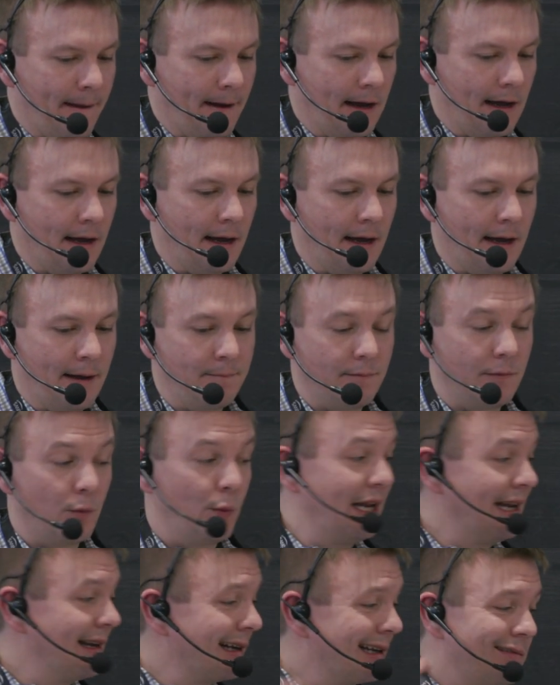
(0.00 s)
Um,
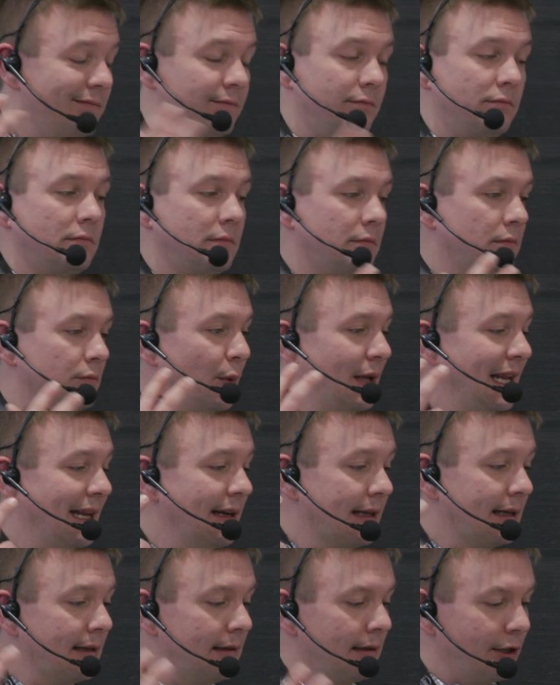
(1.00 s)
we, need to, we need
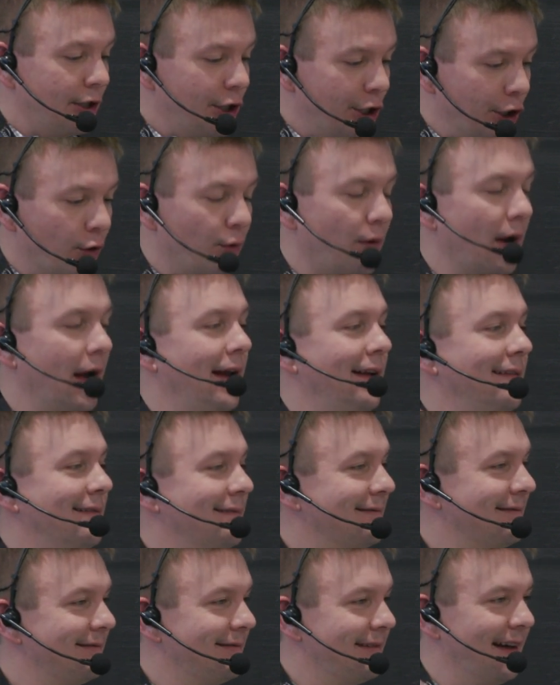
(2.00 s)
to curate
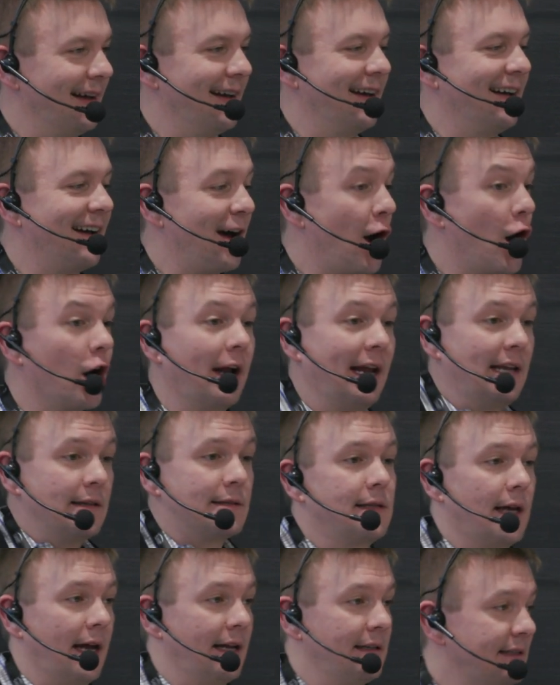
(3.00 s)
uh, our
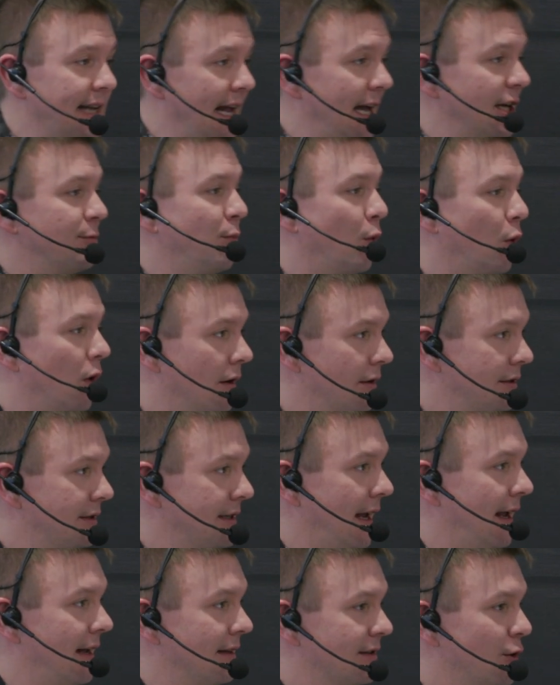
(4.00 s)
insights dashboards
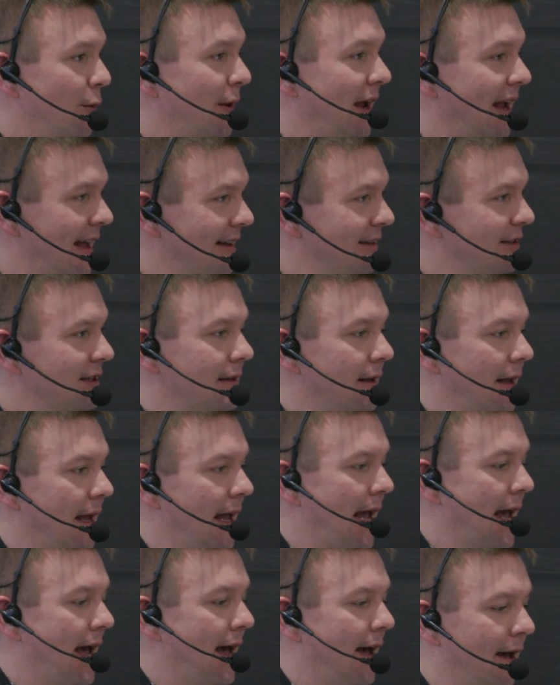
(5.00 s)
and so we
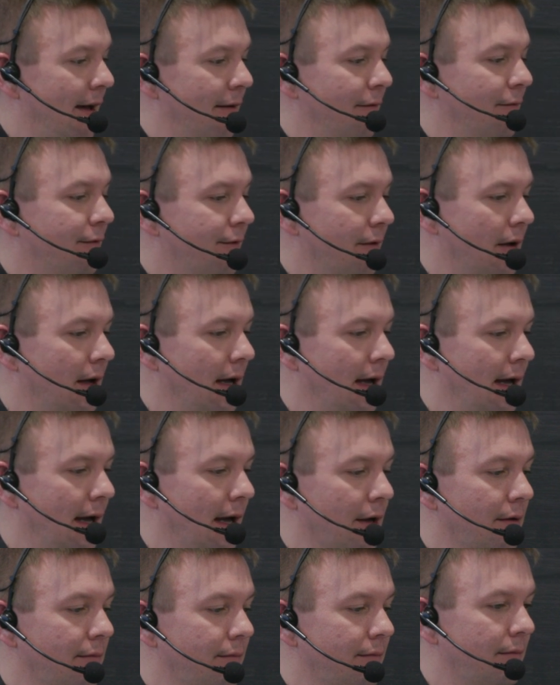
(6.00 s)
have
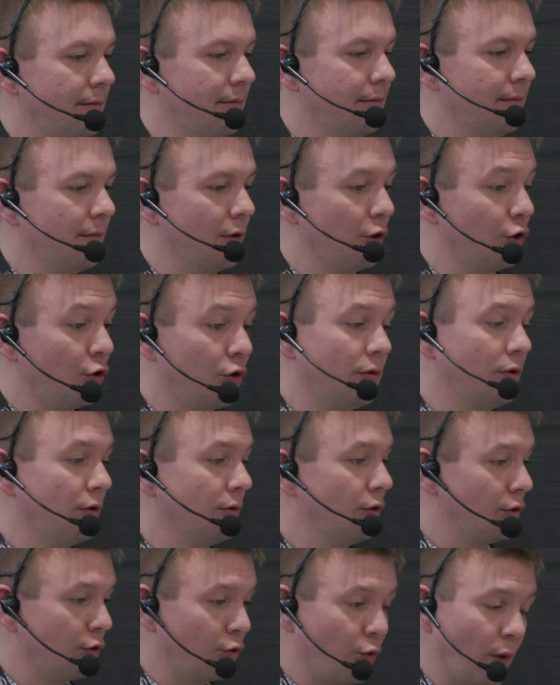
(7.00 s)
uh,
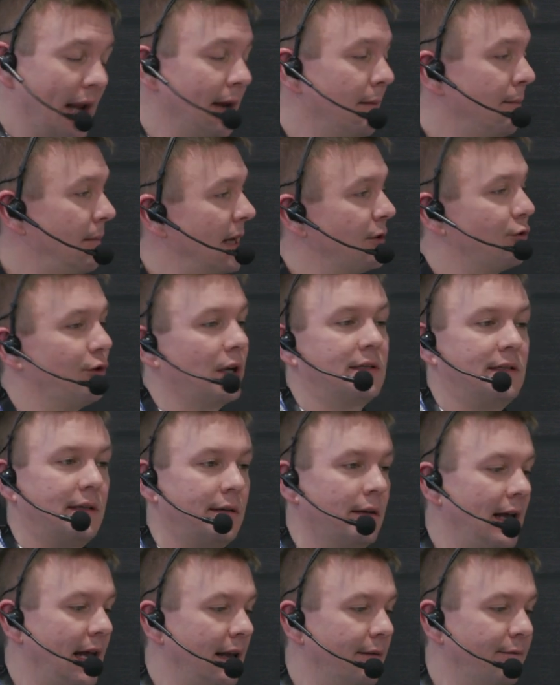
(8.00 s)
great metrics
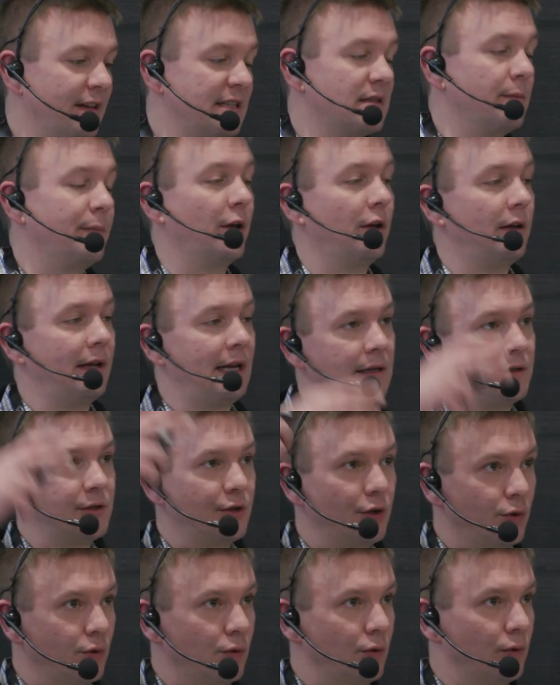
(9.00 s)
and, and, visibility
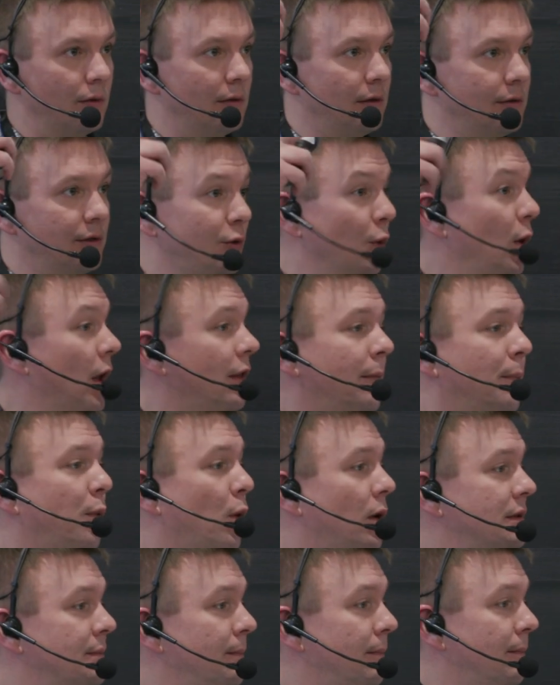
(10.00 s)
to, to other
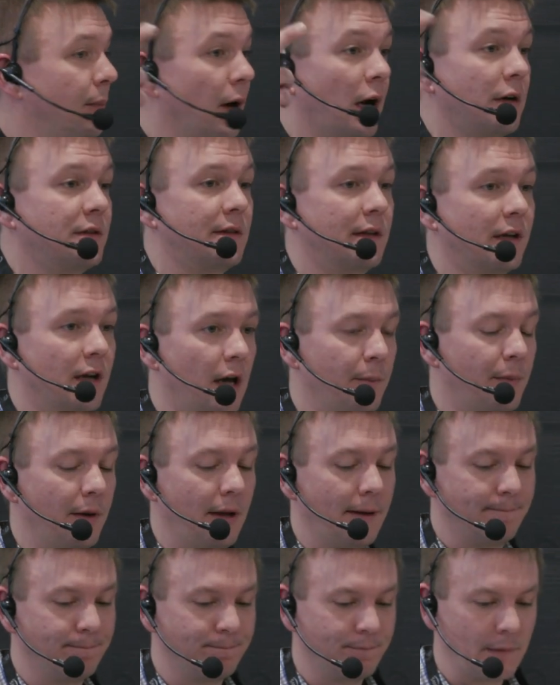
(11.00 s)
port, parts of the
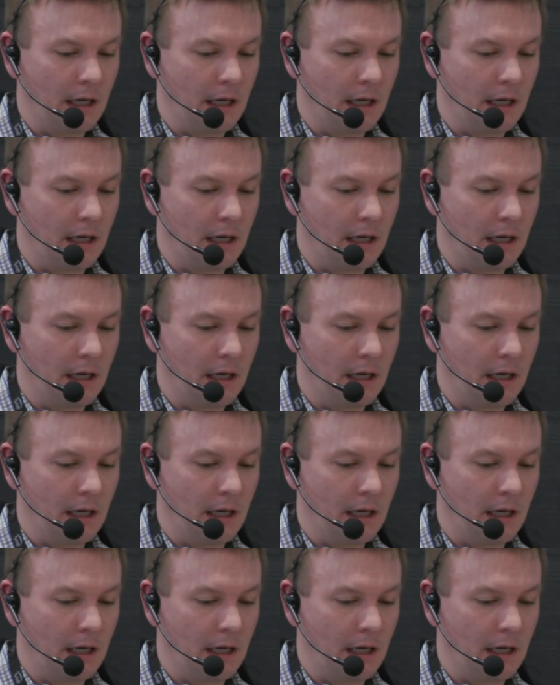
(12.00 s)
company.